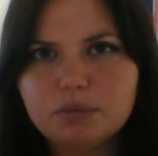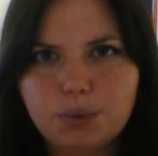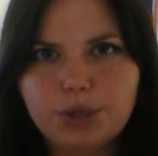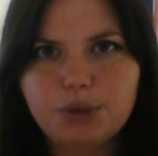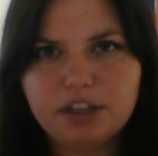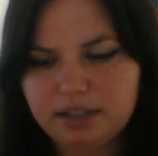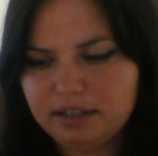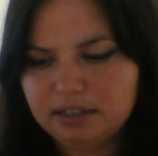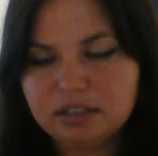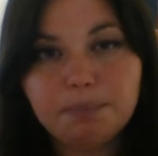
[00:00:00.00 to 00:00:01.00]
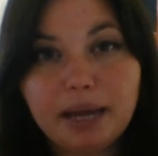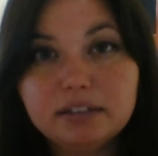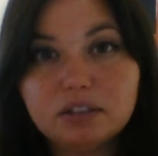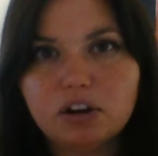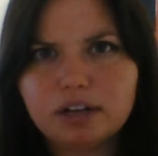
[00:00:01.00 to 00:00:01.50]
What do you think it is? It
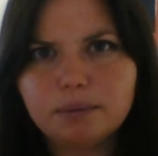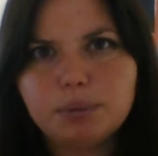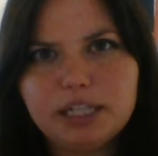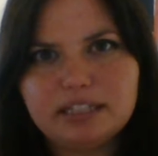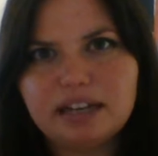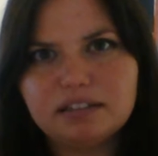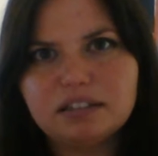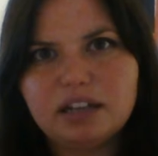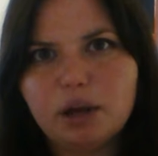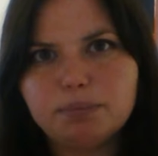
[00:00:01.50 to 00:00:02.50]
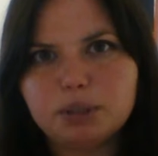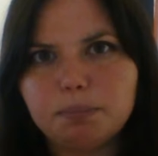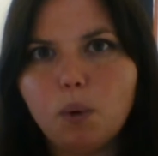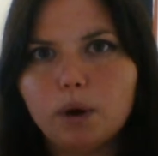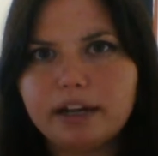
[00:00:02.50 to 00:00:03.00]
depends on a complete sentence to help
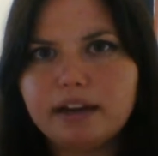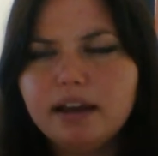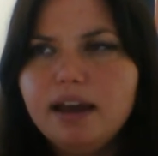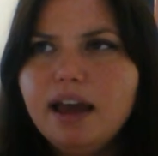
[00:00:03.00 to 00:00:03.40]
support it.